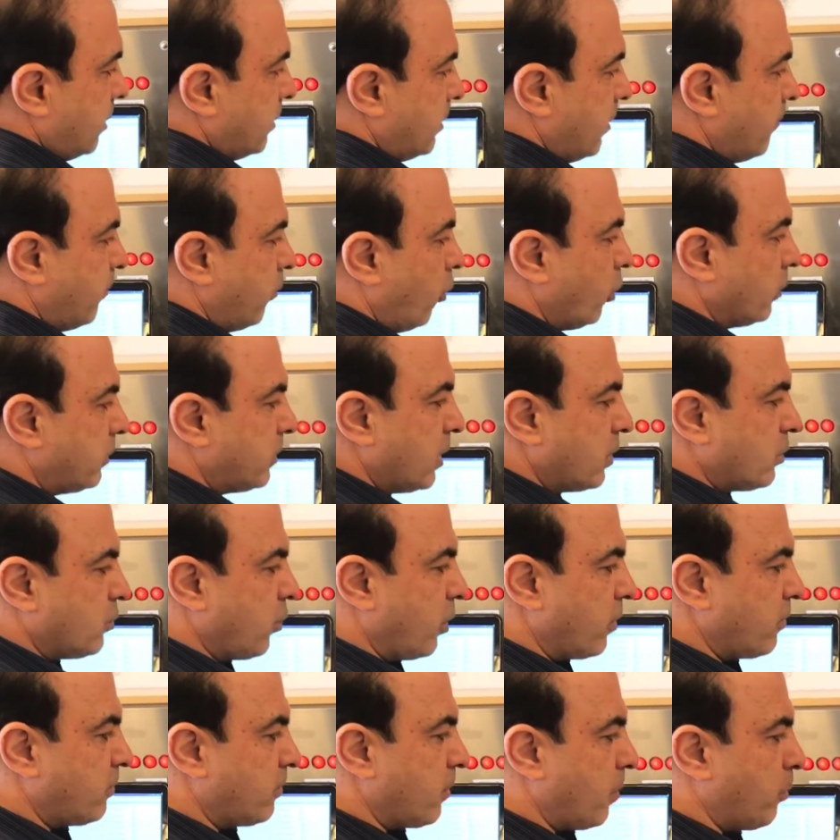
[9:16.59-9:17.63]
The voltage
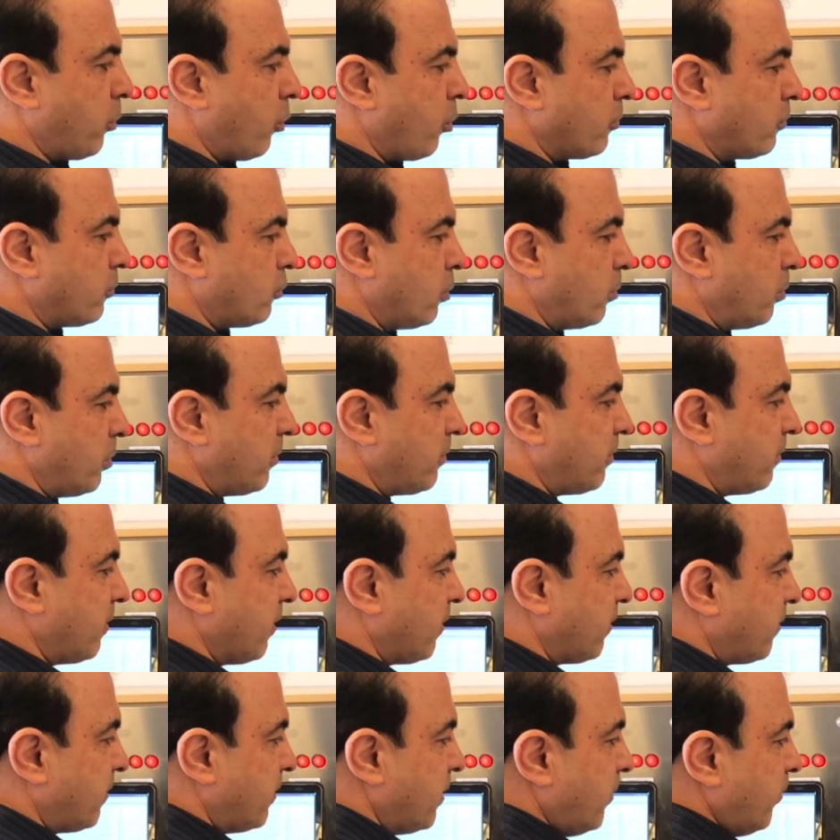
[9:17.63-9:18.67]
was supposed to be
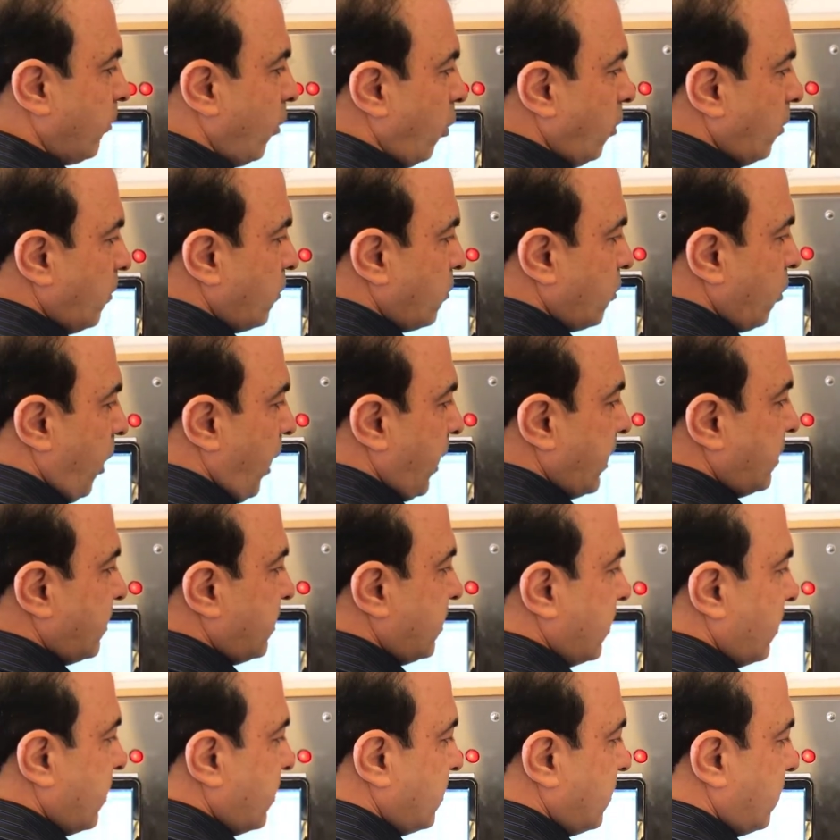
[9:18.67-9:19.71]
60 volts, so I
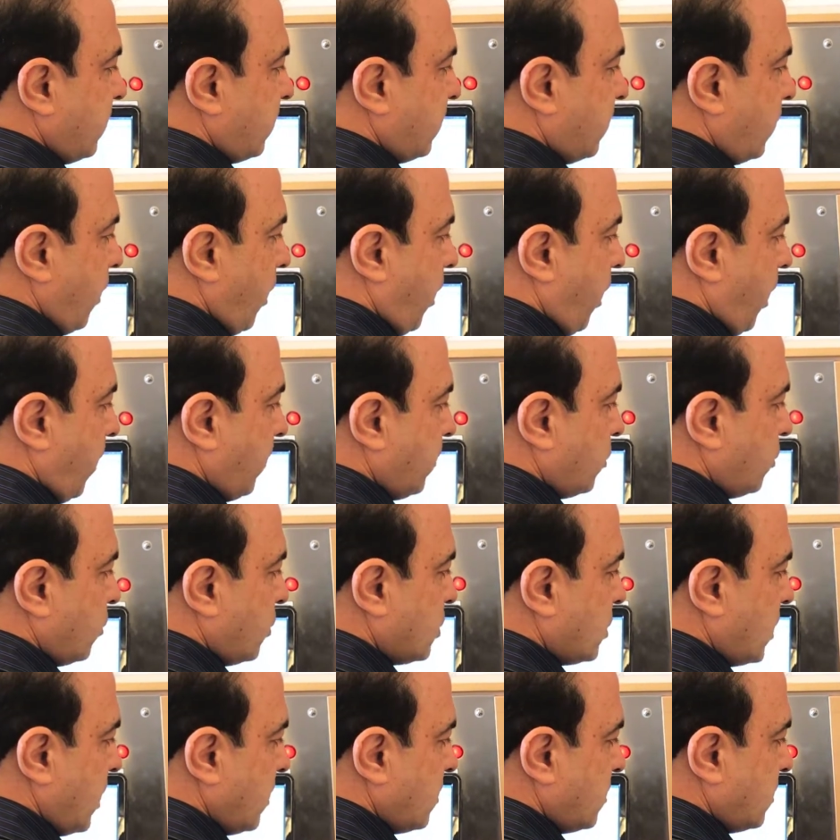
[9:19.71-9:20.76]
turned this knob to
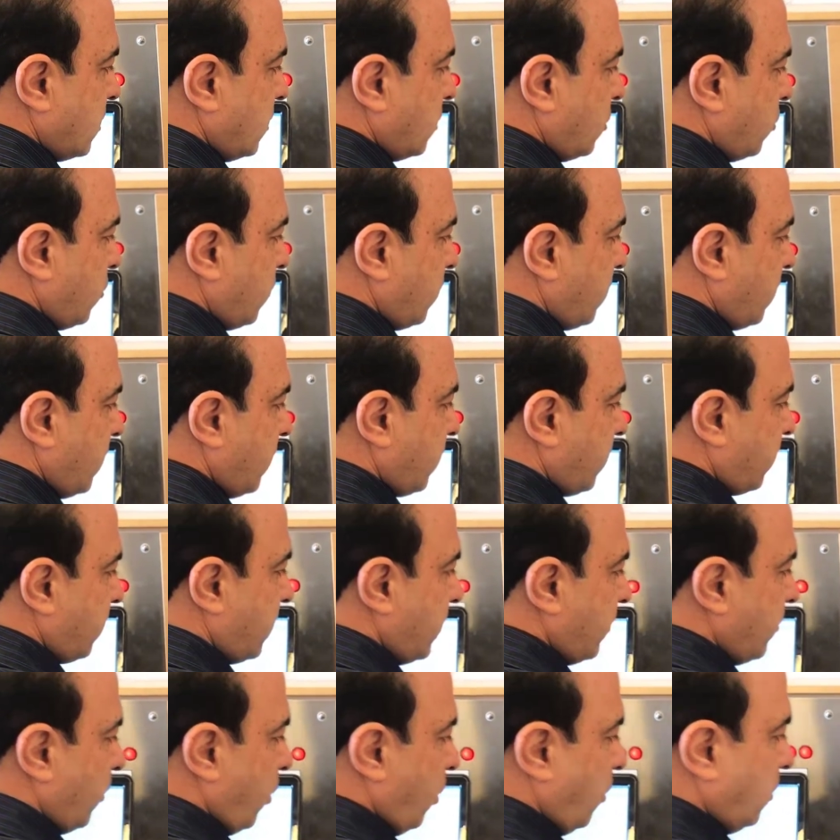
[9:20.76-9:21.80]
change it to
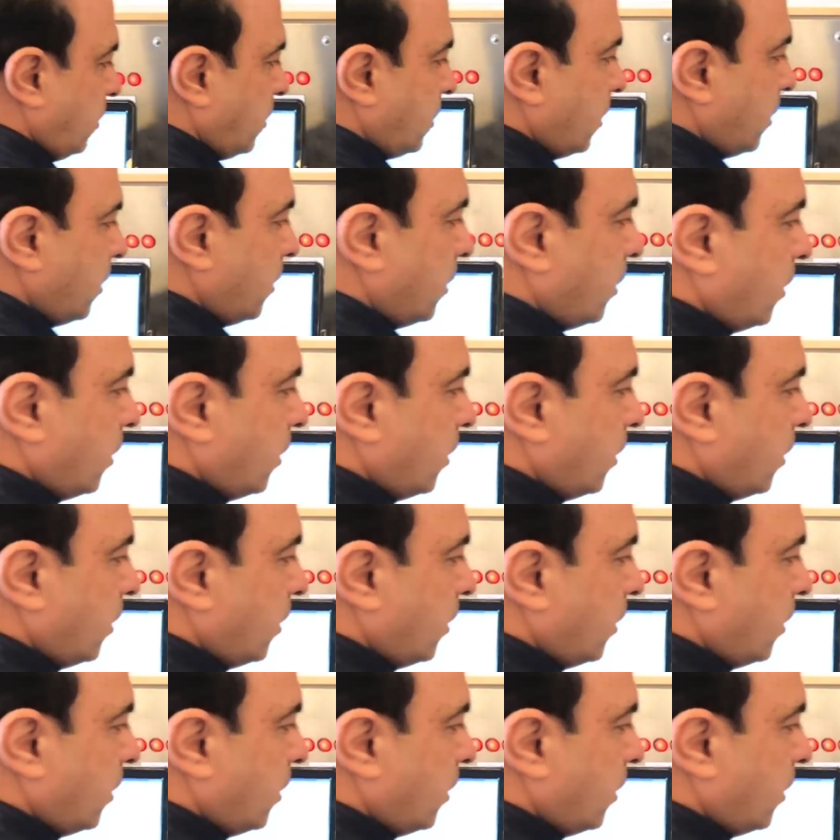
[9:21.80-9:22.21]
60 volt.